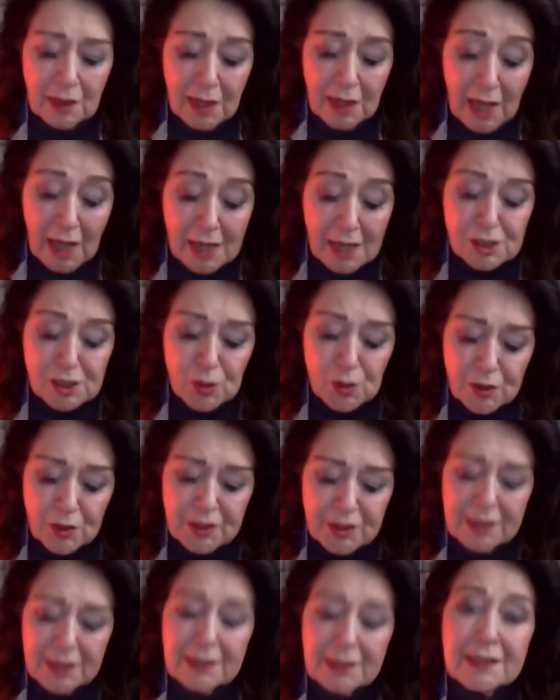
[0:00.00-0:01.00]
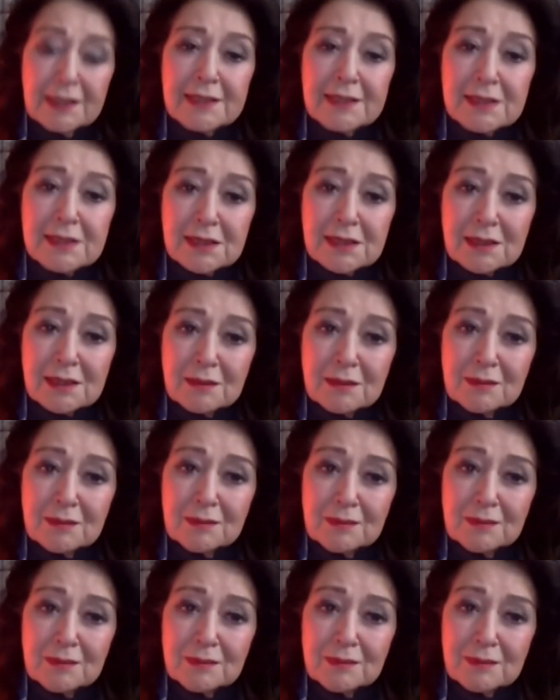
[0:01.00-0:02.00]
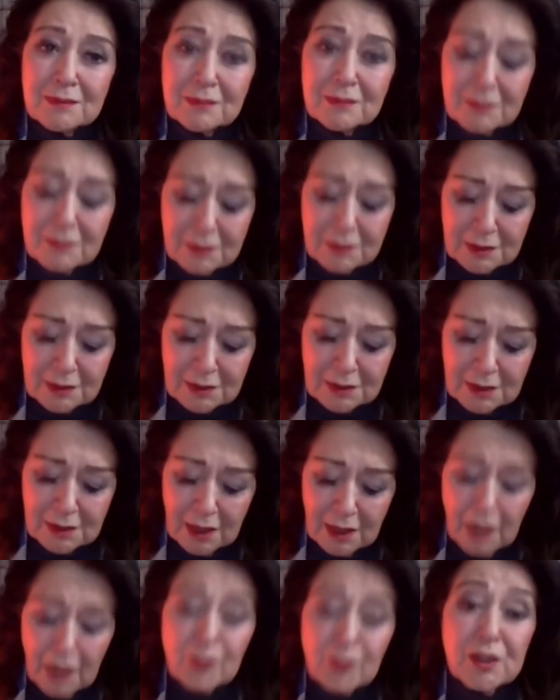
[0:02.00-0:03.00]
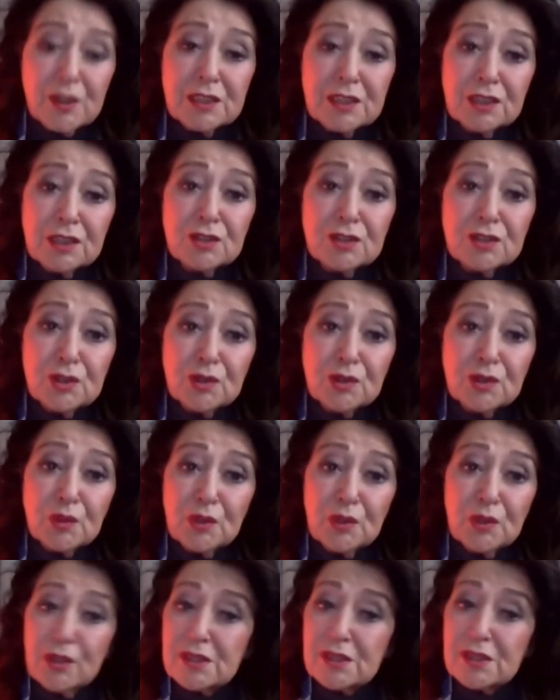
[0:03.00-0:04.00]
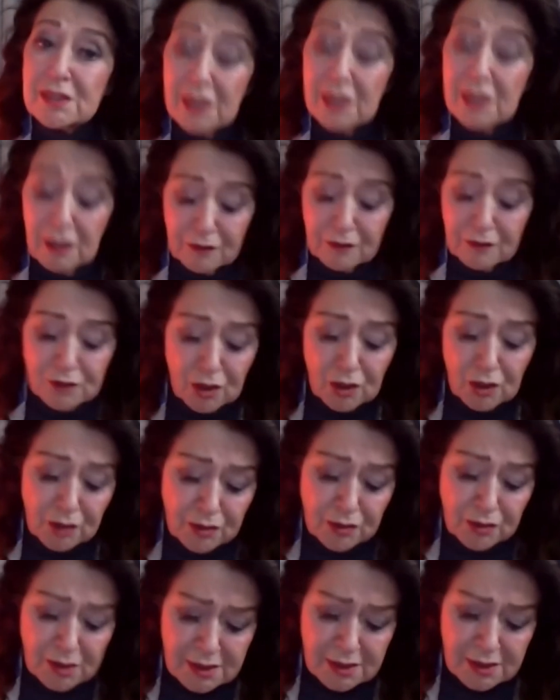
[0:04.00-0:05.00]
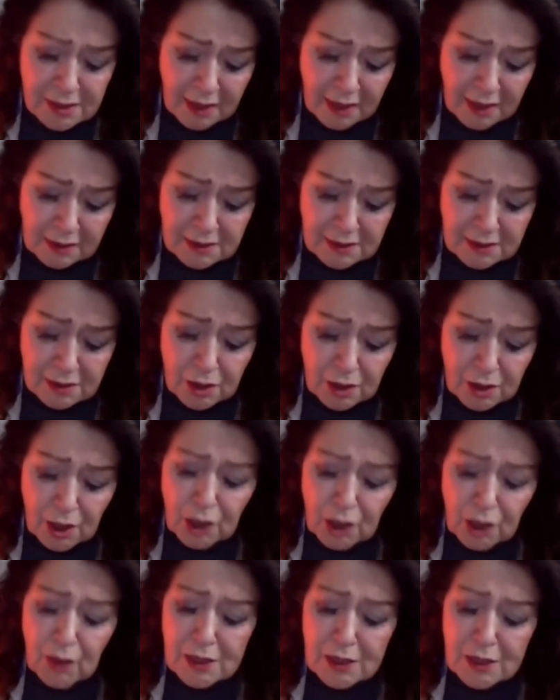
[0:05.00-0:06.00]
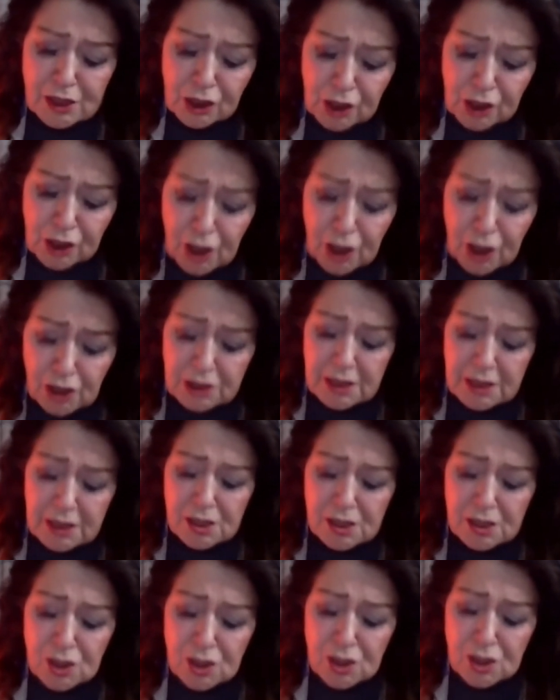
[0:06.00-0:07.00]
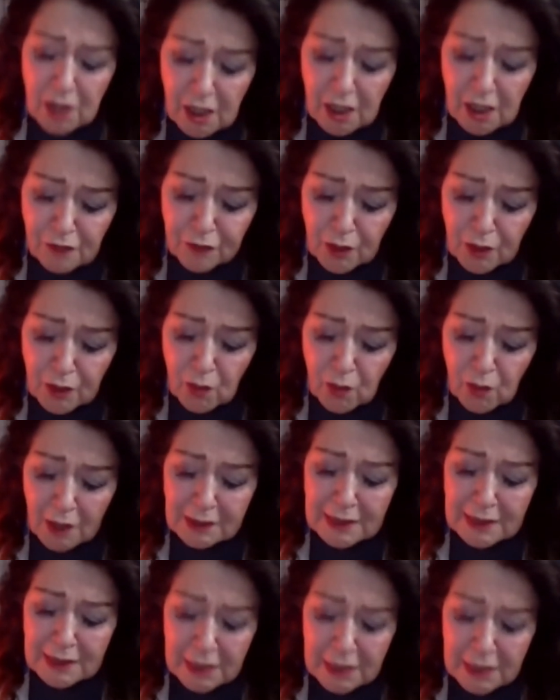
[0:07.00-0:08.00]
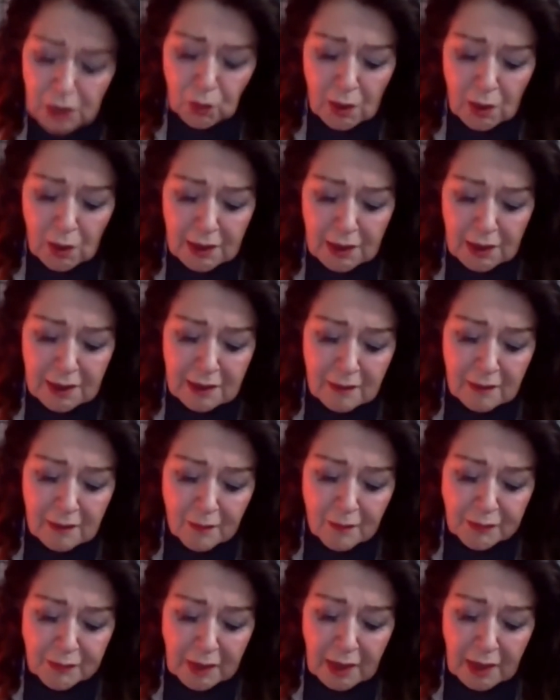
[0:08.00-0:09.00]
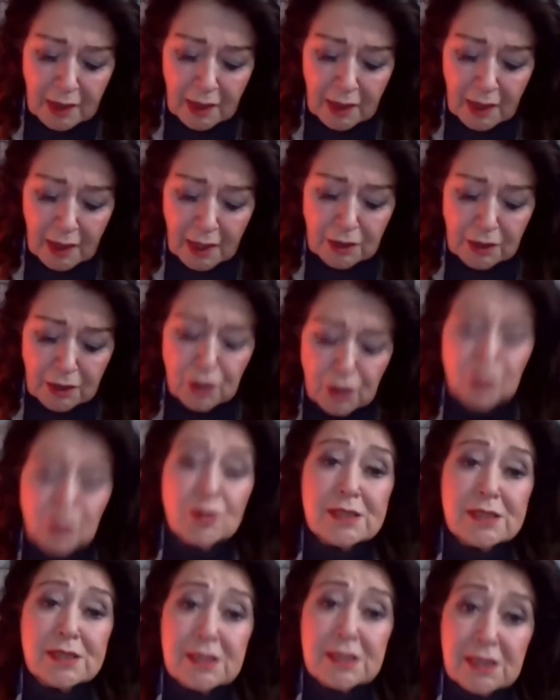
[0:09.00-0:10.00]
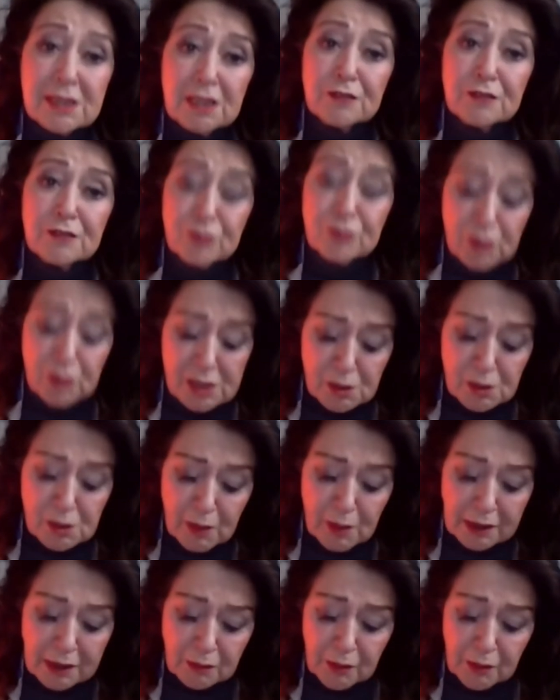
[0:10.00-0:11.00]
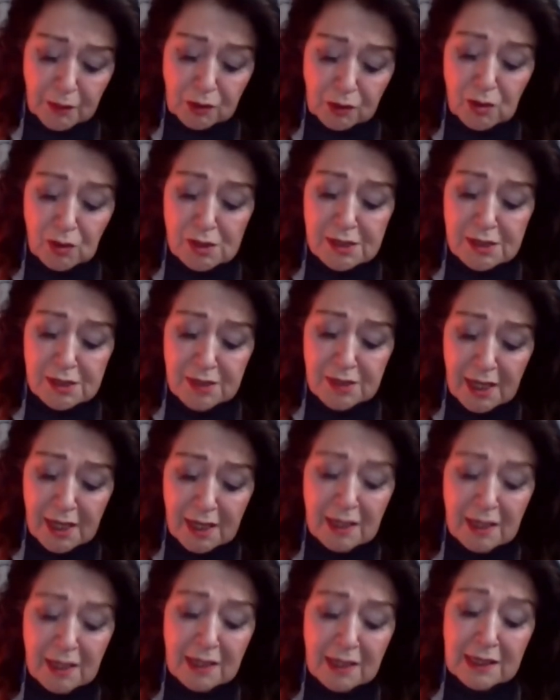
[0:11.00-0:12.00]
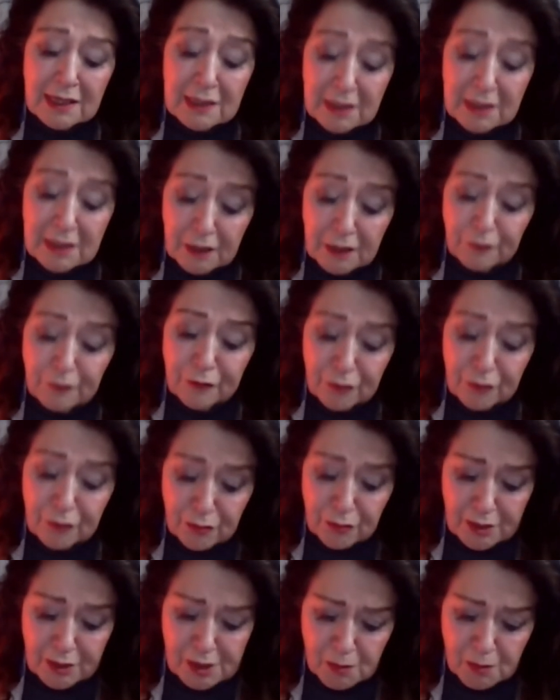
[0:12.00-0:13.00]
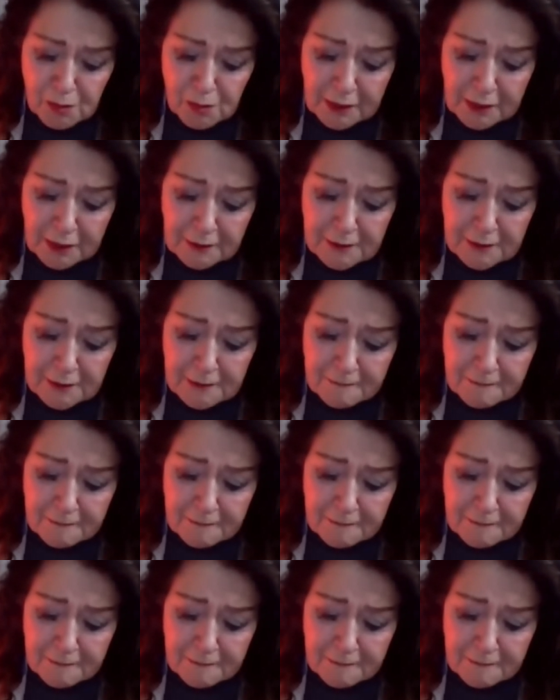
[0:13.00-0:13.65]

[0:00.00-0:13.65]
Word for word: as with the elite. I'm reading to you the words now of Jonathan Sacks, who is courteous to everyone equally and who receives respect because they give respect.